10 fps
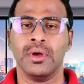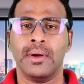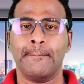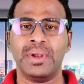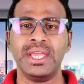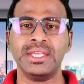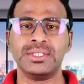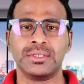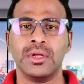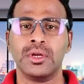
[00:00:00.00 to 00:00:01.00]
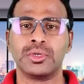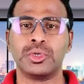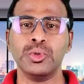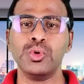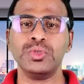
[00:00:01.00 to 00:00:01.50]
Please
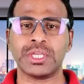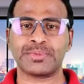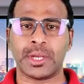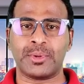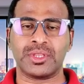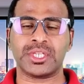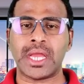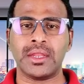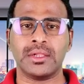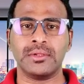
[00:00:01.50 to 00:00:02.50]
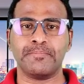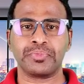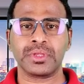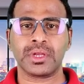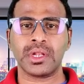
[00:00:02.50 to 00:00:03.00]
do subscribe to the channel.
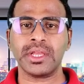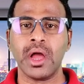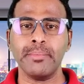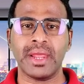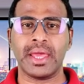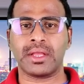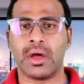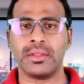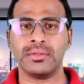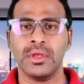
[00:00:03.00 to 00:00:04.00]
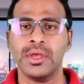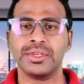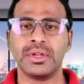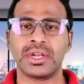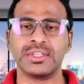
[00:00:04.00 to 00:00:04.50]
Click on bell icon.
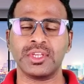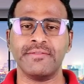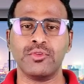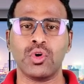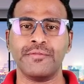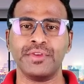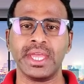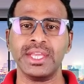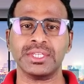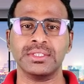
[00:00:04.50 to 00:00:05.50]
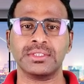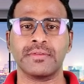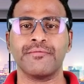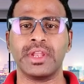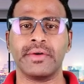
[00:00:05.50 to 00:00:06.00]
You'll receive notifications
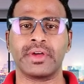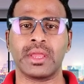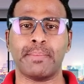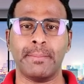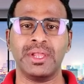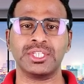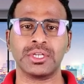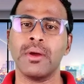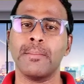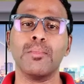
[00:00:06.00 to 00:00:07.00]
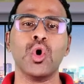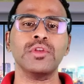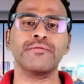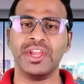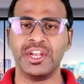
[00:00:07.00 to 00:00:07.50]
whenever I publish more
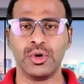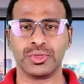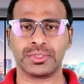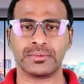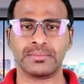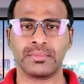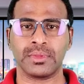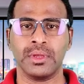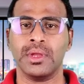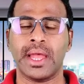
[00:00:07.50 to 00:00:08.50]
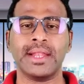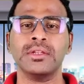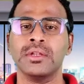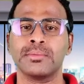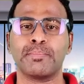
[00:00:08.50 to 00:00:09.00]
videos. And
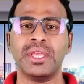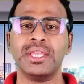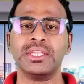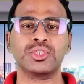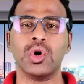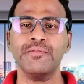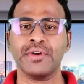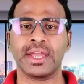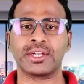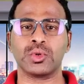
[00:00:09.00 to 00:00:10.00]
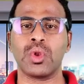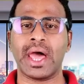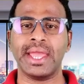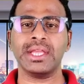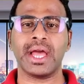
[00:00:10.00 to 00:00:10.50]
please don't forget to
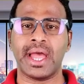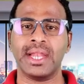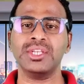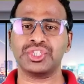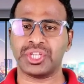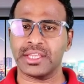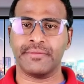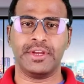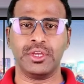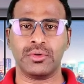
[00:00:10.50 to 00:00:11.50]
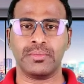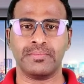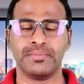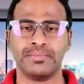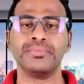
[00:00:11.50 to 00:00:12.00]
like and share the video.
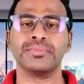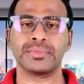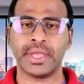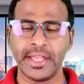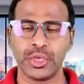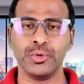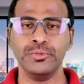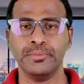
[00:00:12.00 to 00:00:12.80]
Thank you.